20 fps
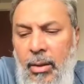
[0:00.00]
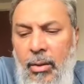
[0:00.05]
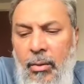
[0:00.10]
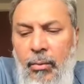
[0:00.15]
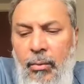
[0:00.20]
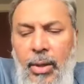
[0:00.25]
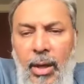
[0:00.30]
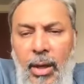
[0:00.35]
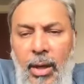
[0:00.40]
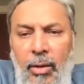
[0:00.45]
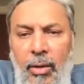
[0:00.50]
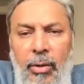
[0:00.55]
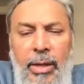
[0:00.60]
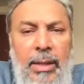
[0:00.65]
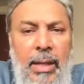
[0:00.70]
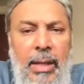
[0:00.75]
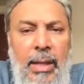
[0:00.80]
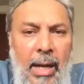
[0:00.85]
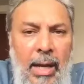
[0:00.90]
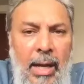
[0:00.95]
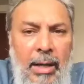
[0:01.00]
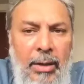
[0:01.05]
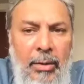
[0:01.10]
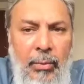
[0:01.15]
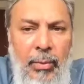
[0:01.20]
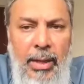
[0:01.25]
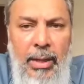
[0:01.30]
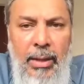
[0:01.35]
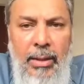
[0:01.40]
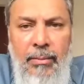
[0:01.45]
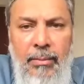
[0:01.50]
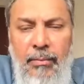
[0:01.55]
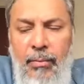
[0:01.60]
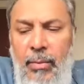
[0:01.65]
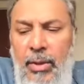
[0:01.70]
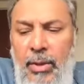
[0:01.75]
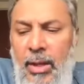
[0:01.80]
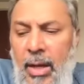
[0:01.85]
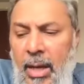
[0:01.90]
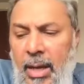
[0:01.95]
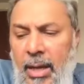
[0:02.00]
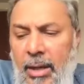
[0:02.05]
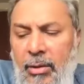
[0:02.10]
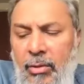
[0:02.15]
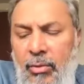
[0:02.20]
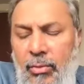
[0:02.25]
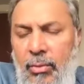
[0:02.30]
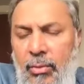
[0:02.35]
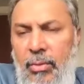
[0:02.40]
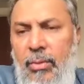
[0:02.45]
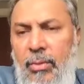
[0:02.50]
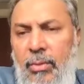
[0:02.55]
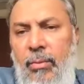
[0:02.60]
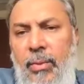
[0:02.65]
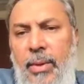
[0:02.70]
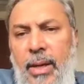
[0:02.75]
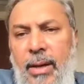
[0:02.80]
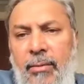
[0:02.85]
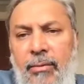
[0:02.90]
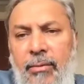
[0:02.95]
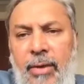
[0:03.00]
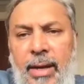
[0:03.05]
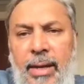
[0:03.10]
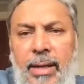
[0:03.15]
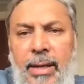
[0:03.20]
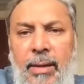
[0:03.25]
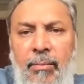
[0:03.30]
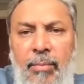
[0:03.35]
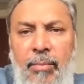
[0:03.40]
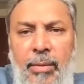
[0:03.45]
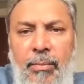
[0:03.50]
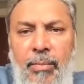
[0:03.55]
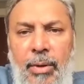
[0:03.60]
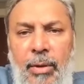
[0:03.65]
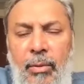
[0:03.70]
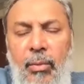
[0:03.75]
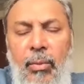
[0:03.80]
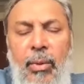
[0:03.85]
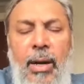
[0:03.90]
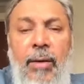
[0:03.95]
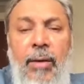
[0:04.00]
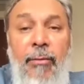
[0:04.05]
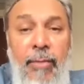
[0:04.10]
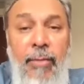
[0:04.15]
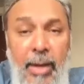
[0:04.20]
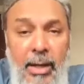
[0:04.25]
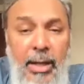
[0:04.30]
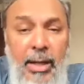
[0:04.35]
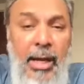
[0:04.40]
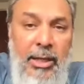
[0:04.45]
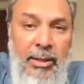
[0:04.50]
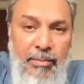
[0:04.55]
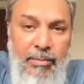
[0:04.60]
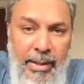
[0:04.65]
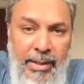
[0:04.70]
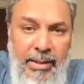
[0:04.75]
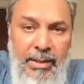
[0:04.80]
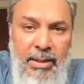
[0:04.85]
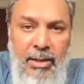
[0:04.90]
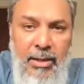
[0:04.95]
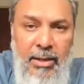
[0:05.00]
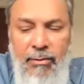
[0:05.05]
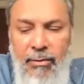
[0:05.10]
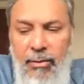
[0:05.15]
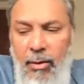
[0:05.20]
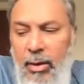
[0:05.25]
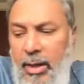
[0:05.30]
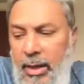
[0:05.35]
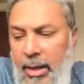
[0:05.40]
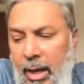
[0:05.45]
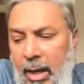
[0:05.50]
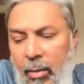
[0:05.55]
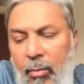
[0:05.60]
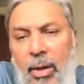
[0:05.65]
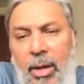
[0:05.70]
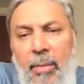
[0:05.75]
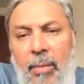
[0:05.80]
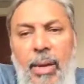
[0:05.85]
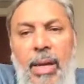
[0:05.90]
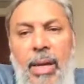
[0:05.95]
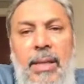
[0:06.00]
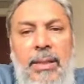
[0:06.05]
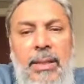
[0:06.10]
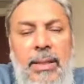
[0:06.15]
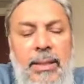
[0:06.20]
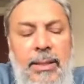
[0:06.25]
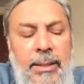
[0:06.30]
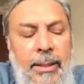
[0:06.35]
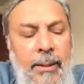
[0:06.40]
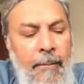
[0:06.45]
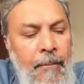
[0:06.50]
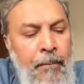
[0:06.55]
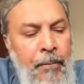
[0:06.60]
We are going the hard way, the hard route. We are finding people who are very expensive on an hourly basis,